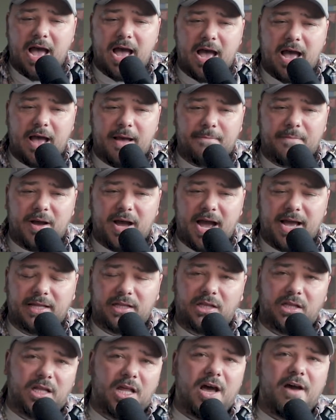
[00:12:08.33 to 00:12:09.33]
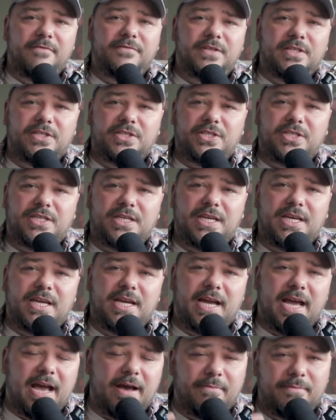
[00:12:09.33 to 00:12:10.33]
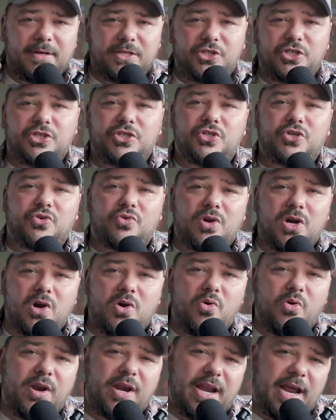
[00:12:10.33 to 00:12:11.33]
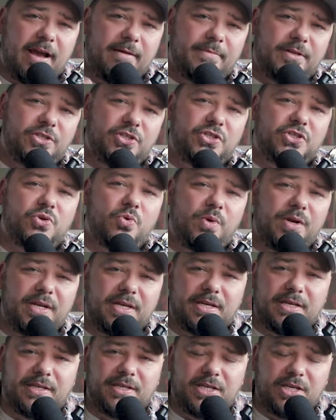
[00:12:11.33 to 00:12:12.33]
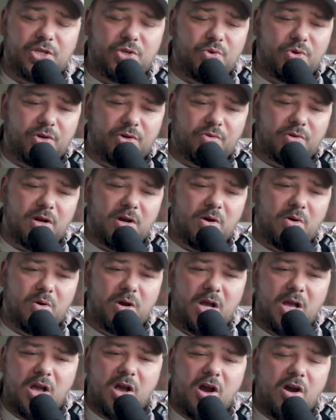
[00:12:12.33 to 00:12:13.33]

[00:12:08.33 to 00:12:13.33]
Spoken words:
I love to see how much it's grown and how much it's going to continue to grow